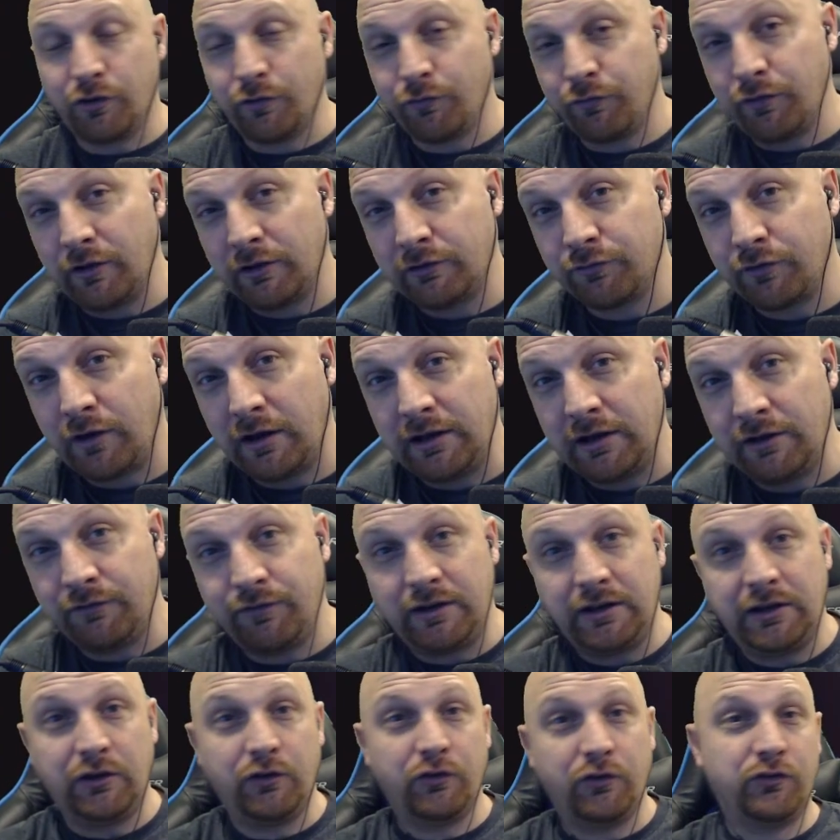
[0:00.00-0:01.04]
Flex Friday
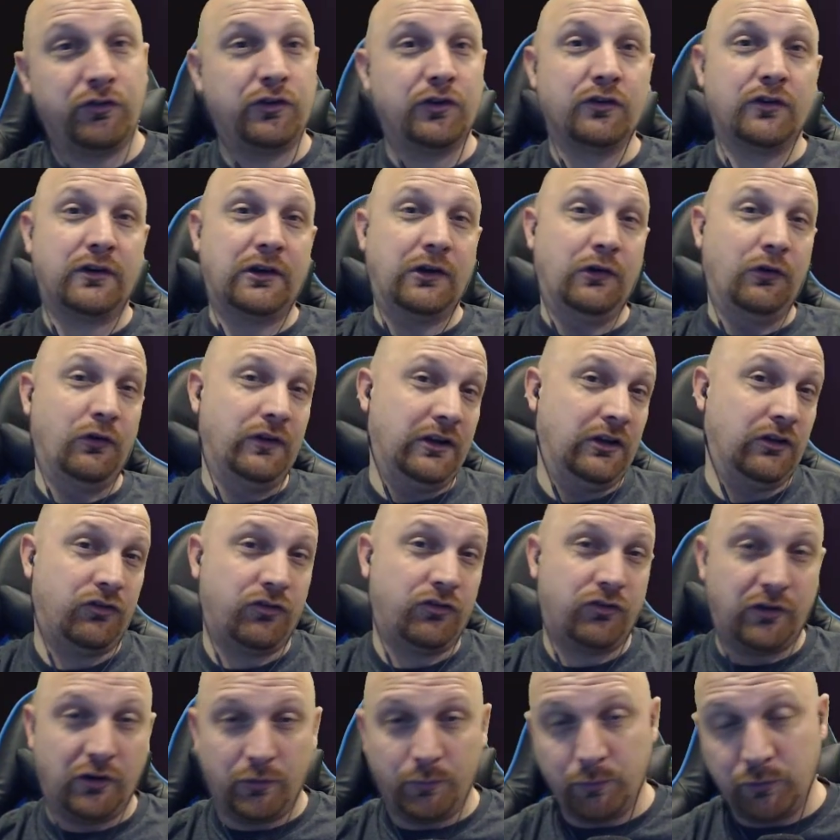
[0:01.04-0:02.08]
videos to your guildies.
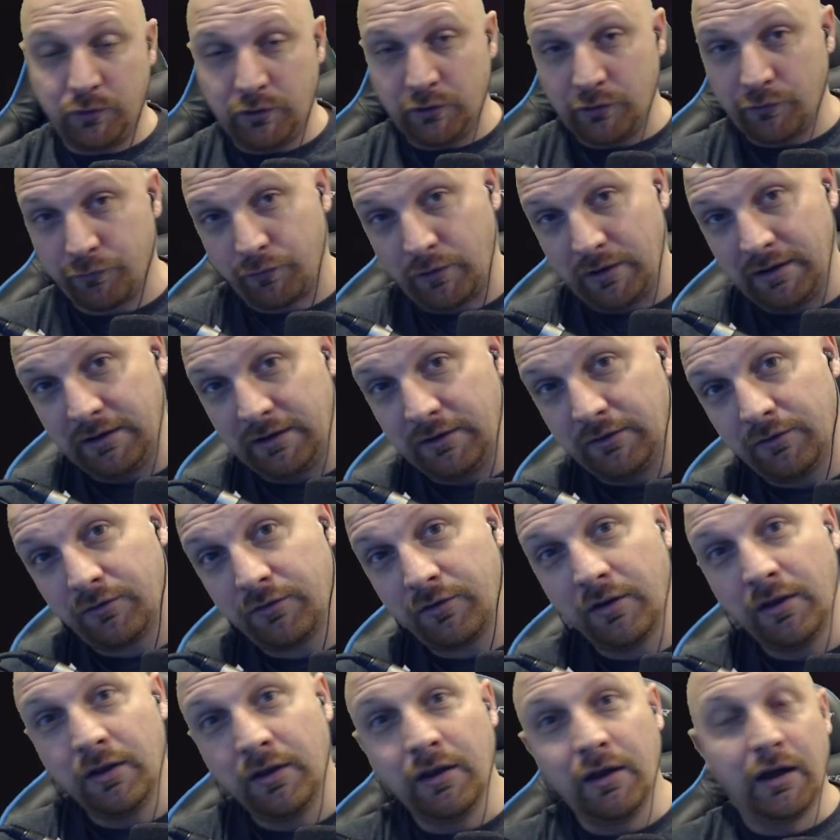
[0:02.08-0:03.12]
Share them to your
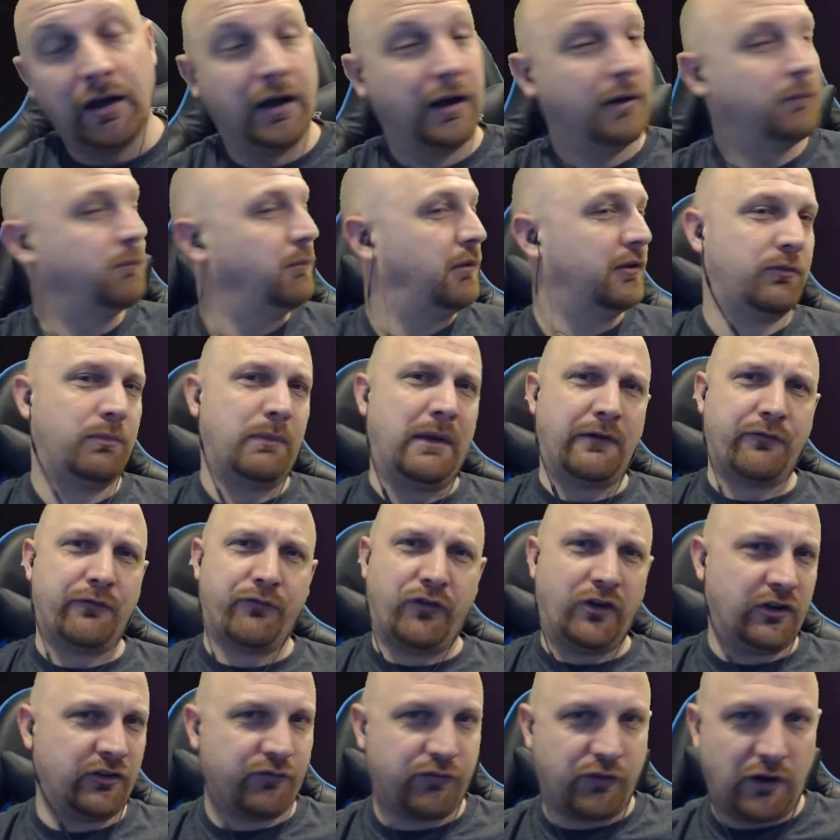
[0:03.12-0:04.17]
friends. Let's make
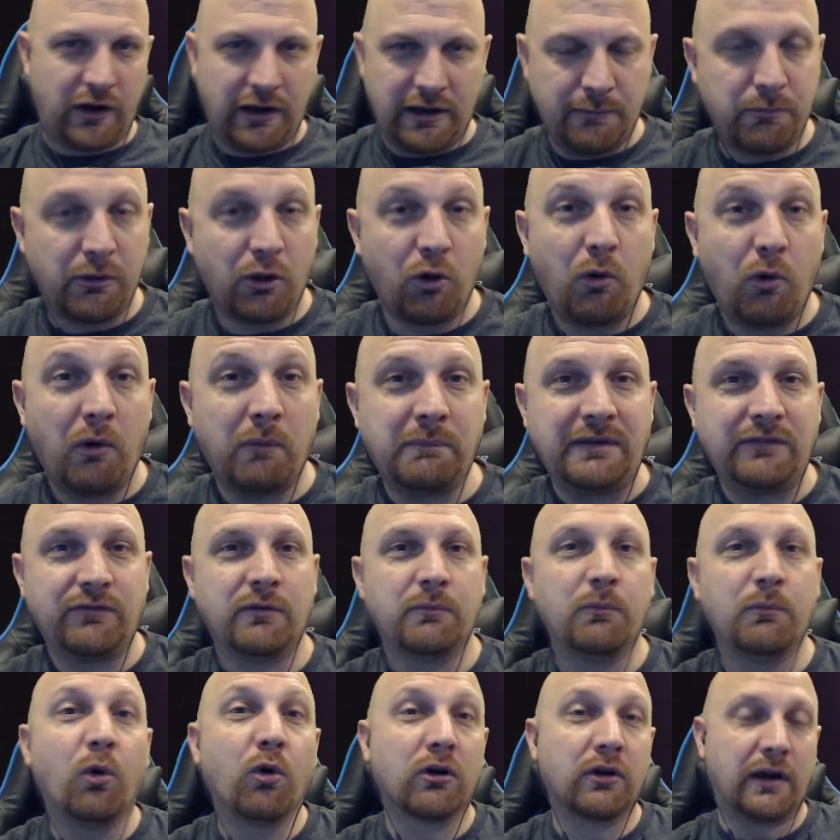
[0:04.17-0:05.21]
Flex Friday blow up
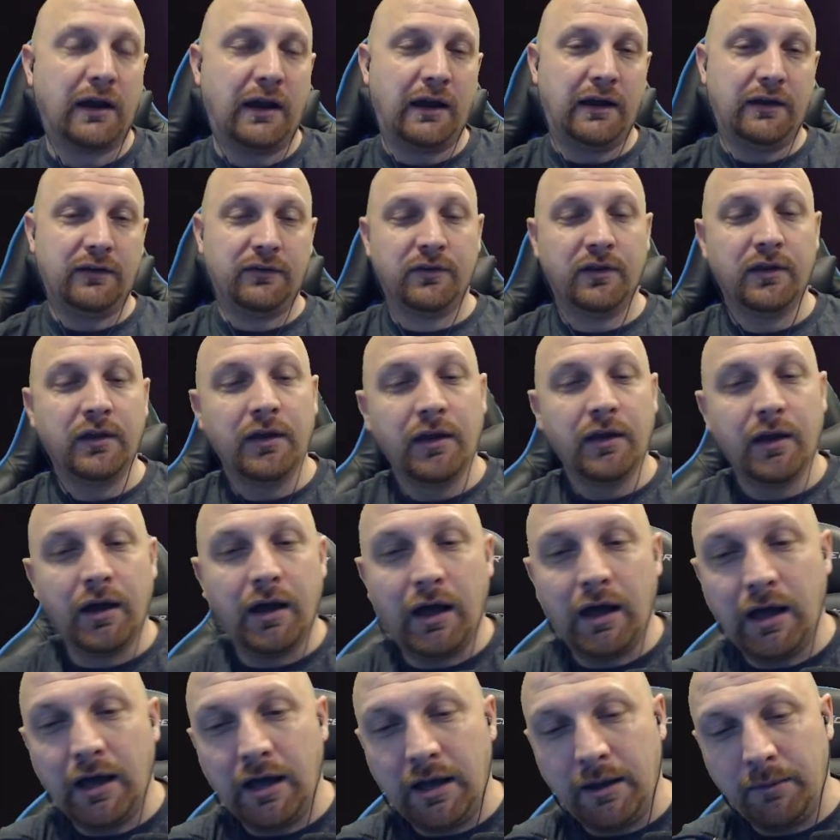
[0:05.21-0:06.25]
even more, guys.
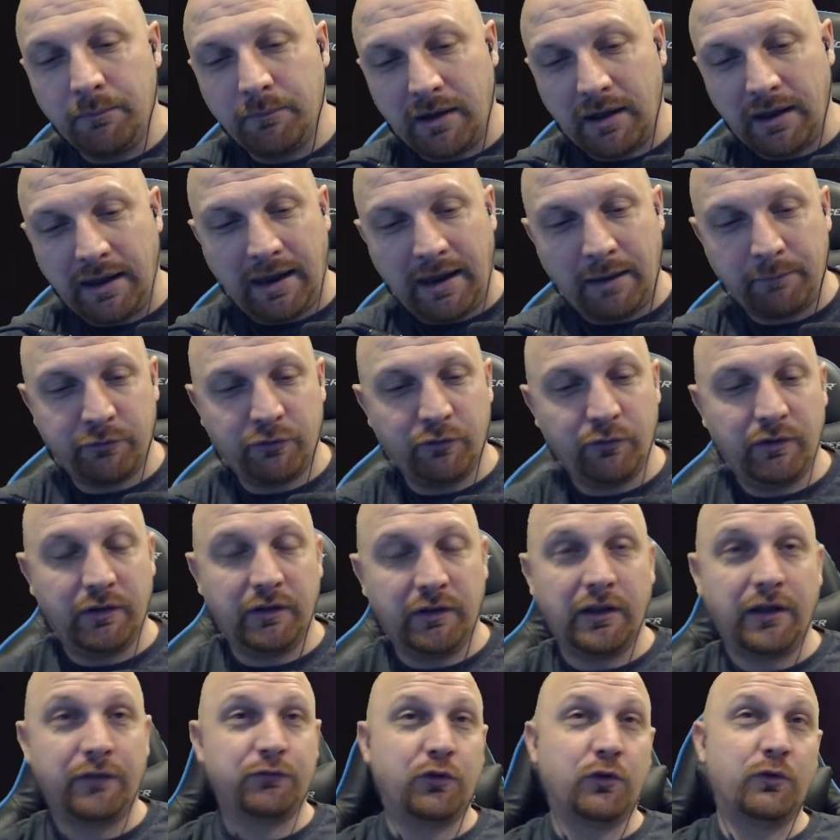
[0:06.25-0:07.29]
I absolutely
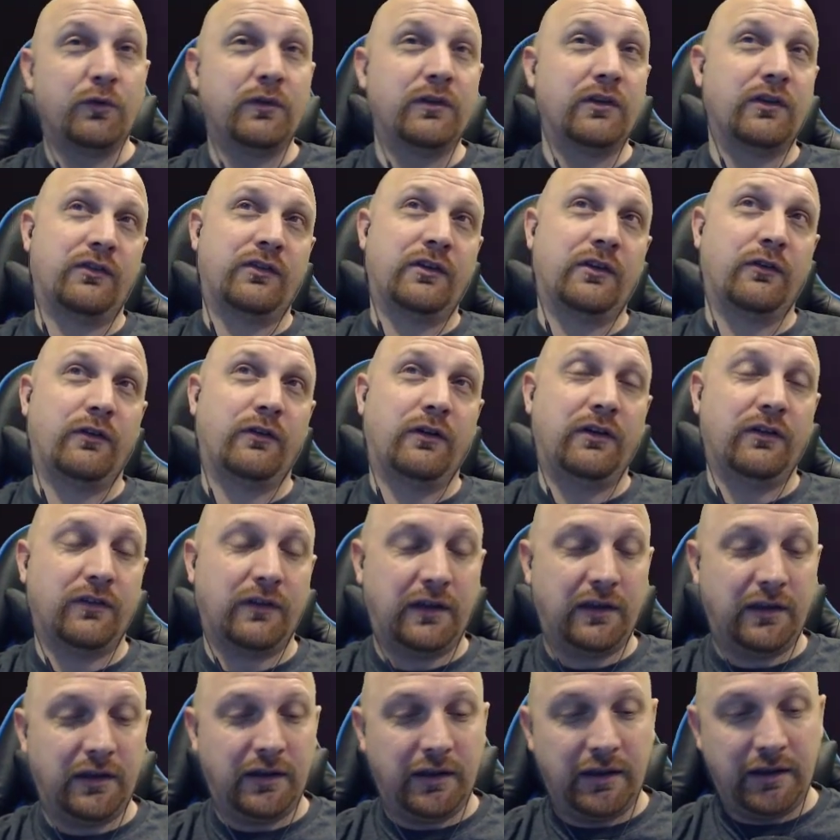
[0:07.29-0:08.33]
love doing this series,
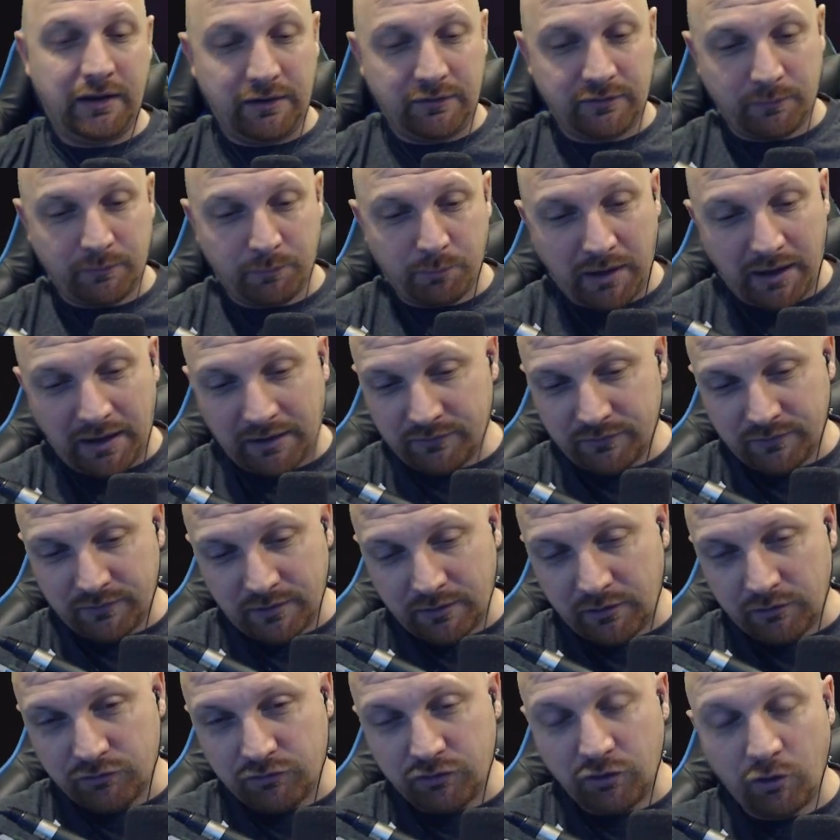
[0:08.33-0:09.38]
and it's a blast
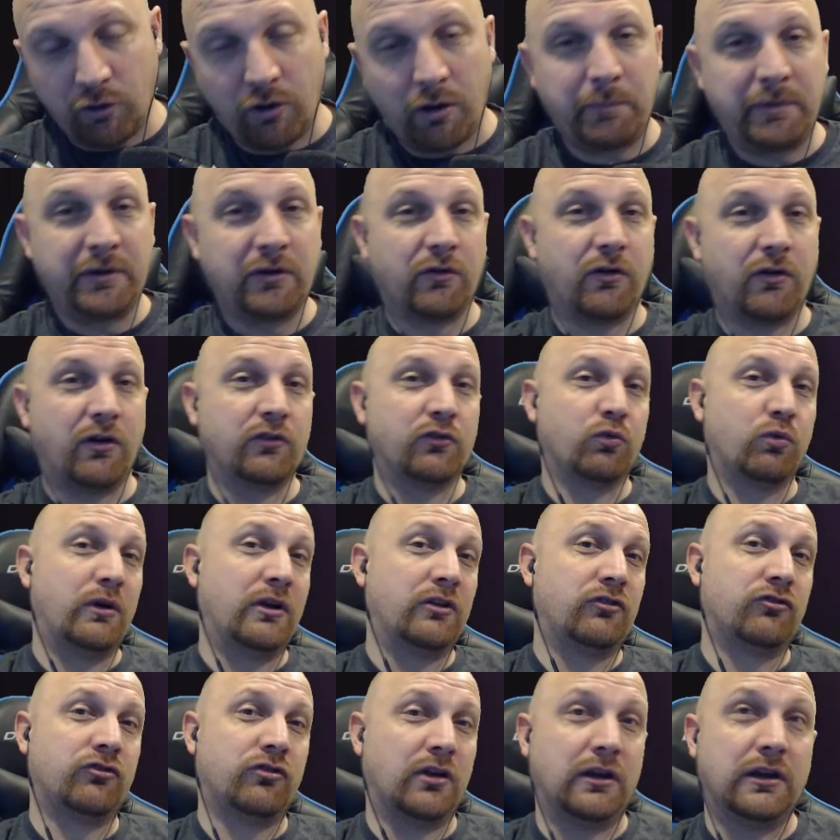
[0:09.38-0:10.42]
to show up here on
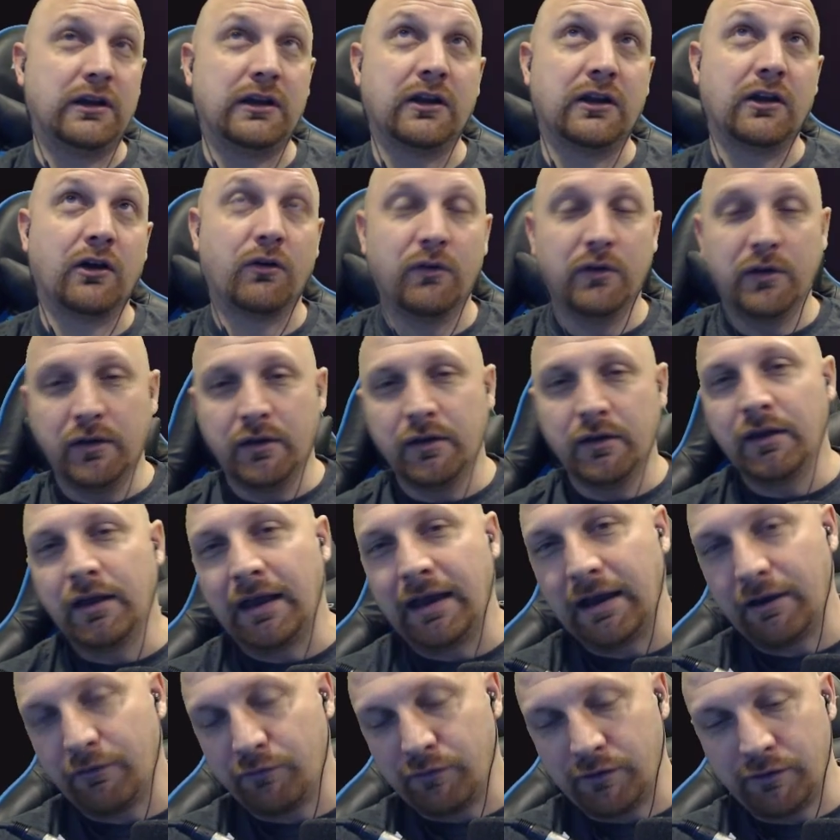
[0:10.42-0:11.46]
Twitch, you know,
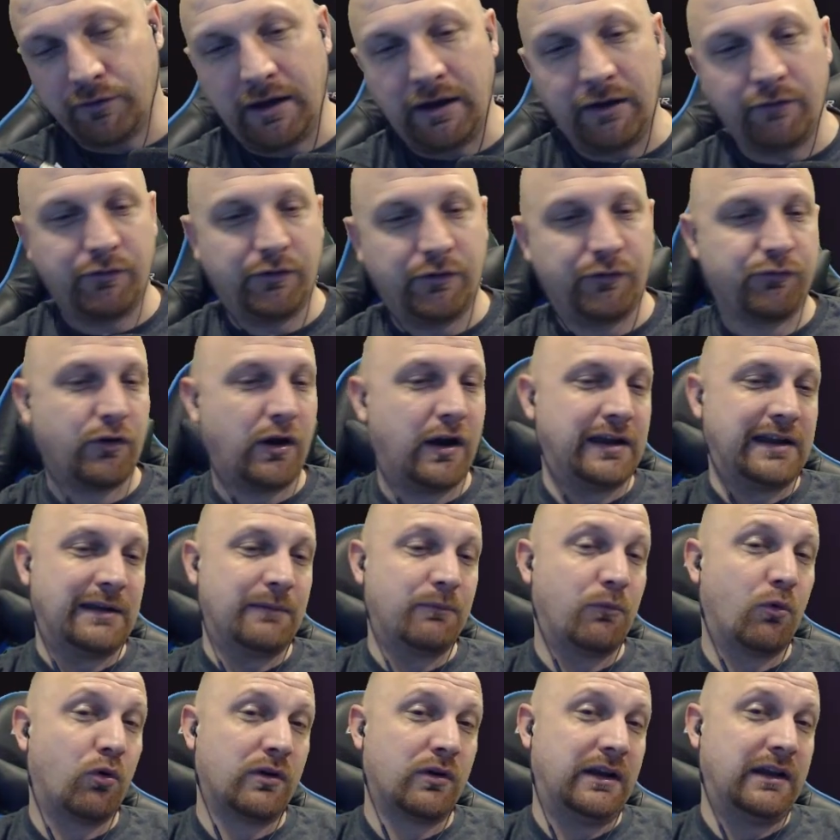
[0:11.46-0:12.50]
every Friday
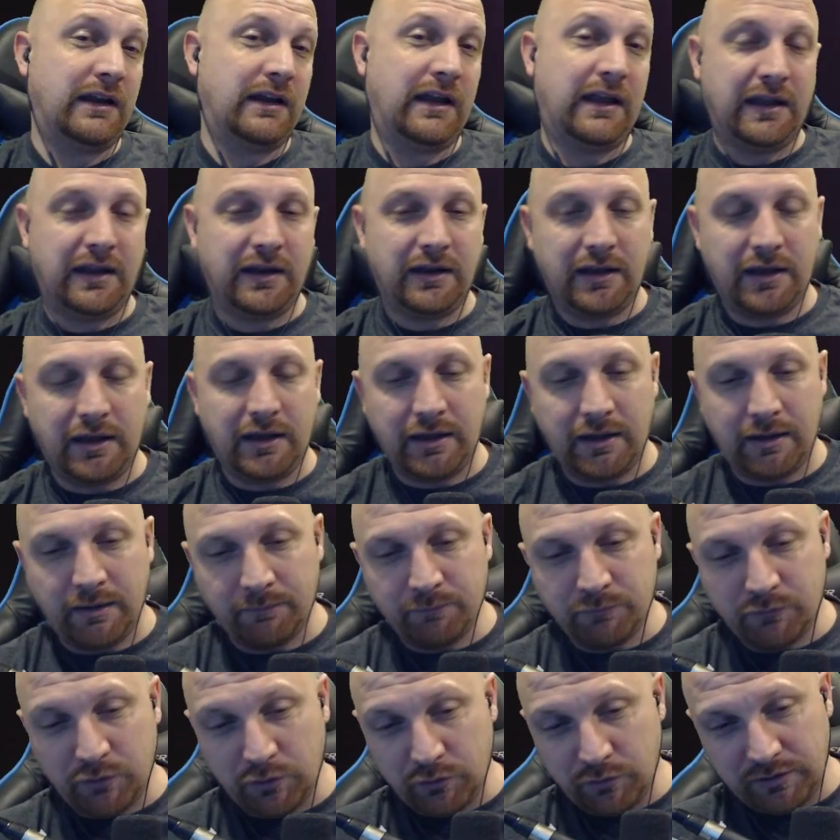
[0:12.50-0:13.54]
morning
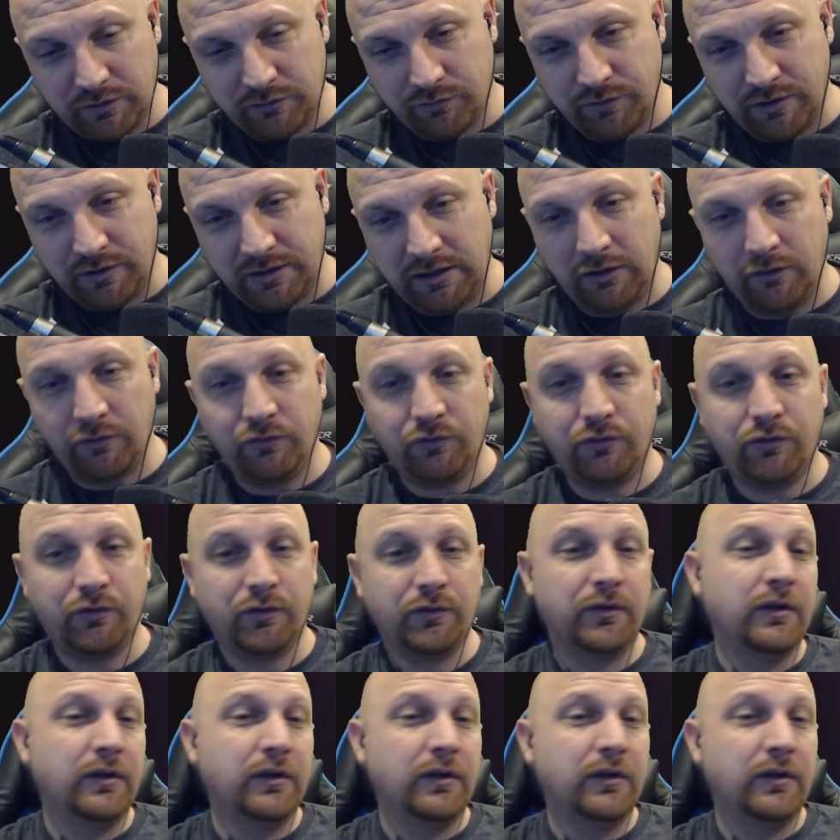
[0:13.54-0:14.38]
and do these videos.